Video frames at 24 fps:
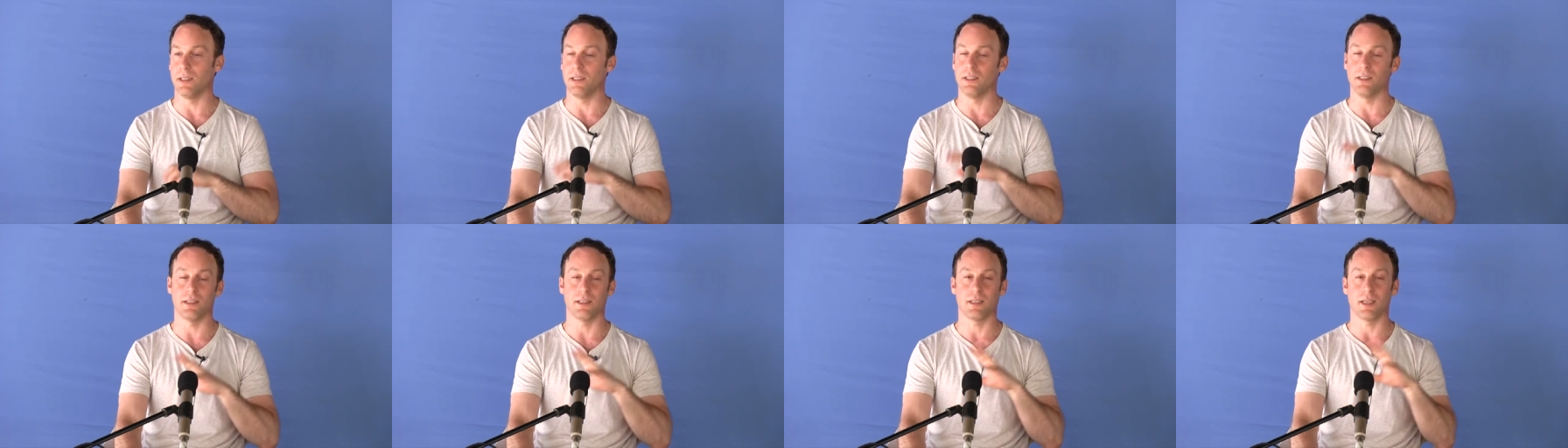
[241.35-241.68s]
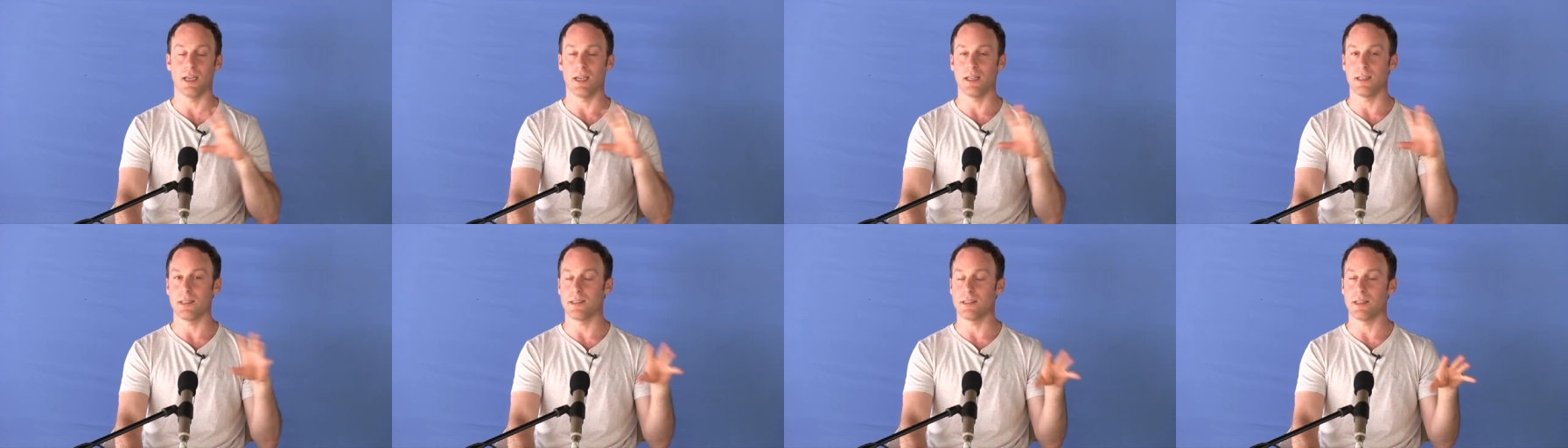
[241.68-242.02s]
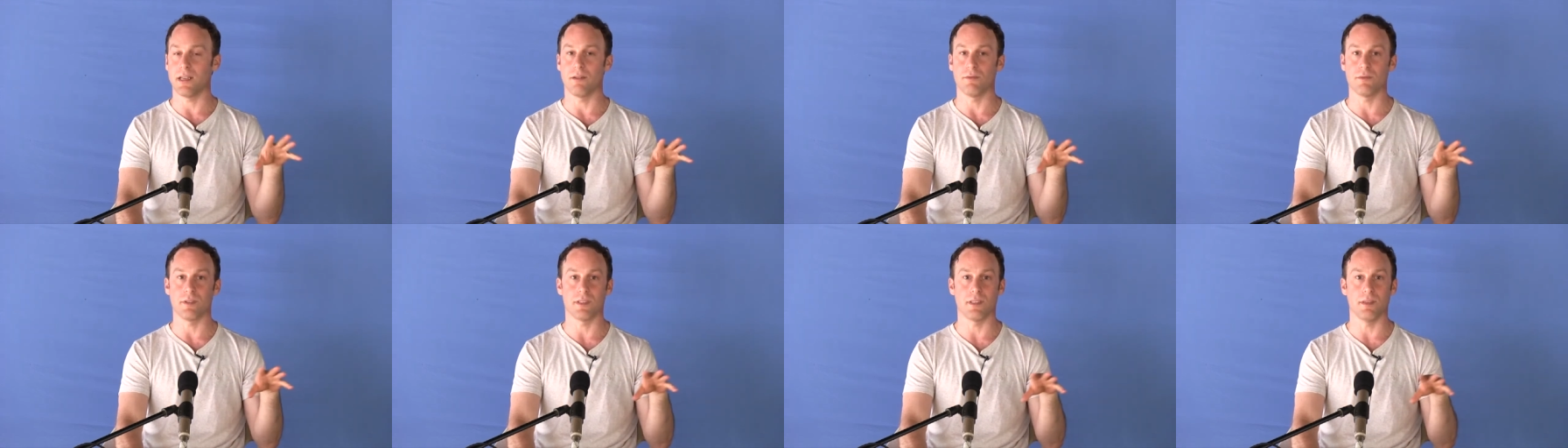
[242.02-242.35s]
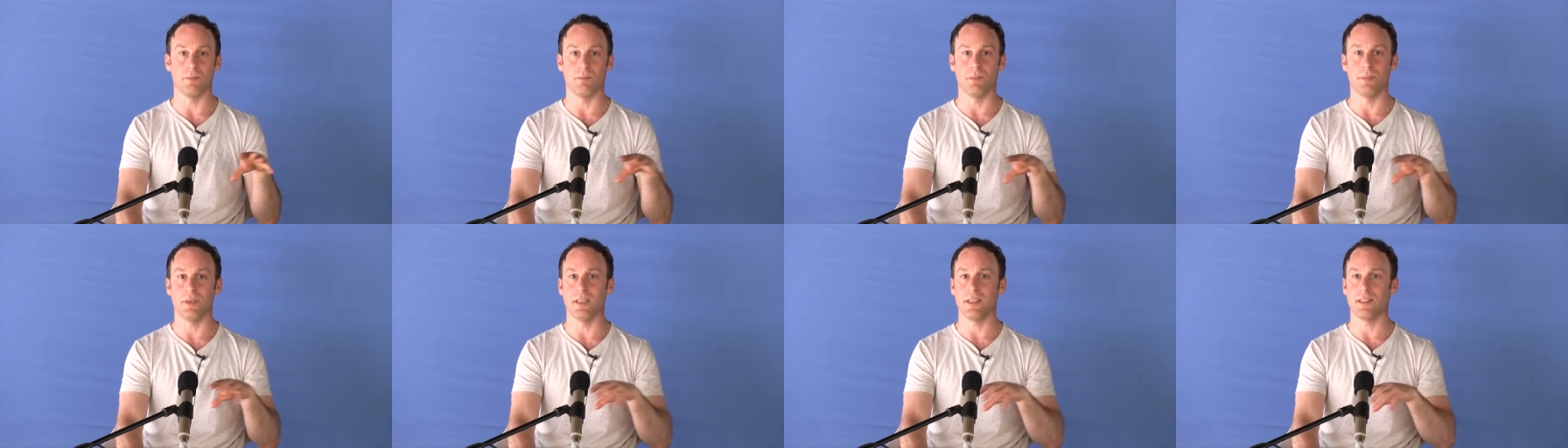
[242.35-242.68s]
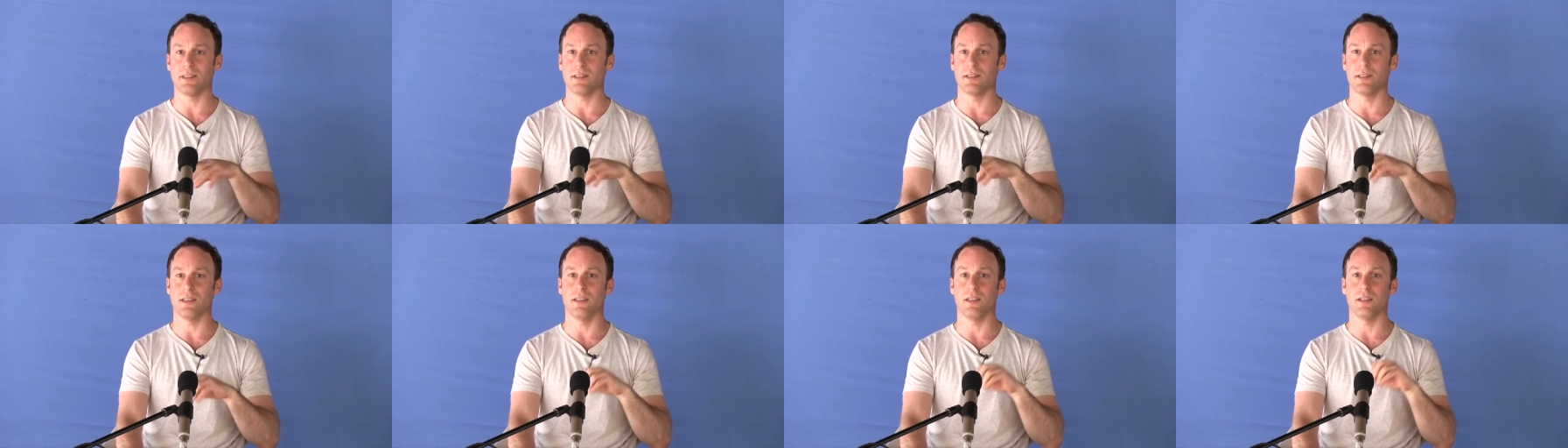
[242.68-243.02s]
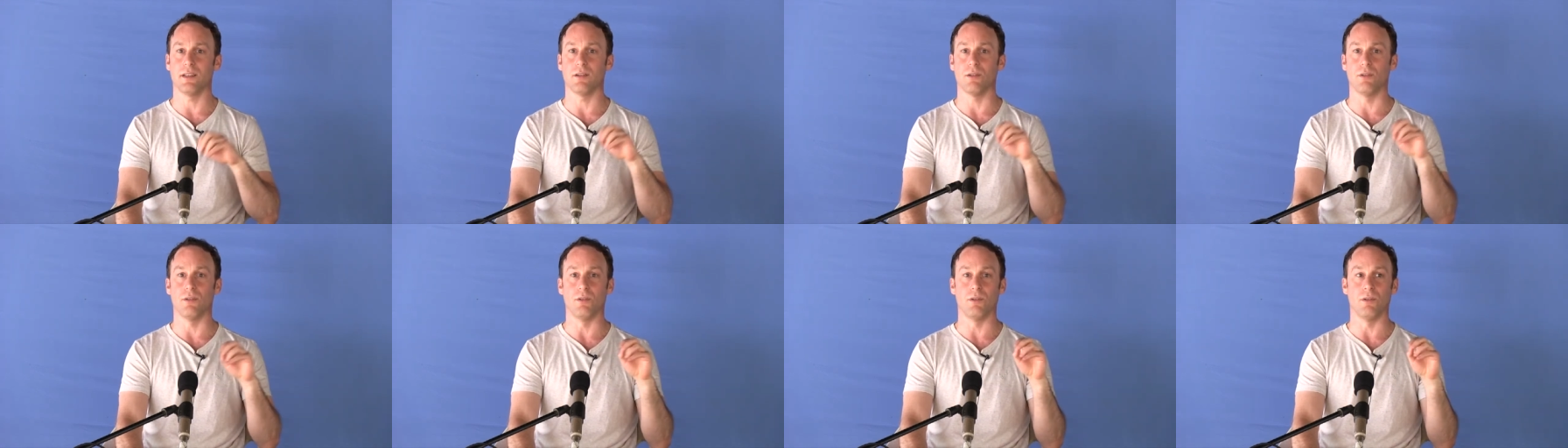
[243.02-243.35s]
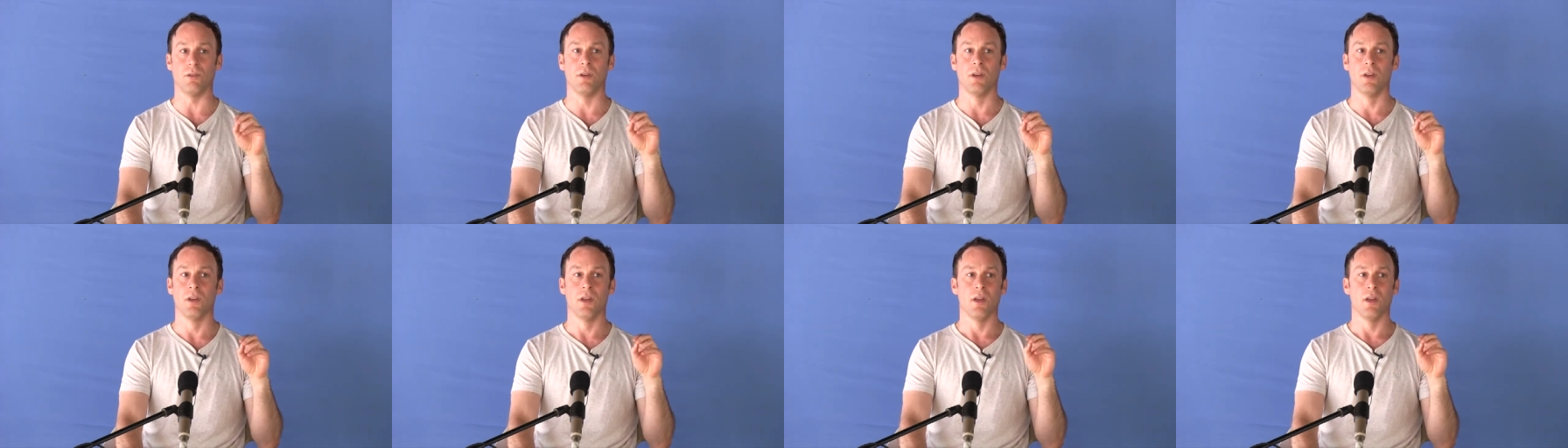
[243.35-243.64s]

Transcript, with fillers: And it can sound simplistic or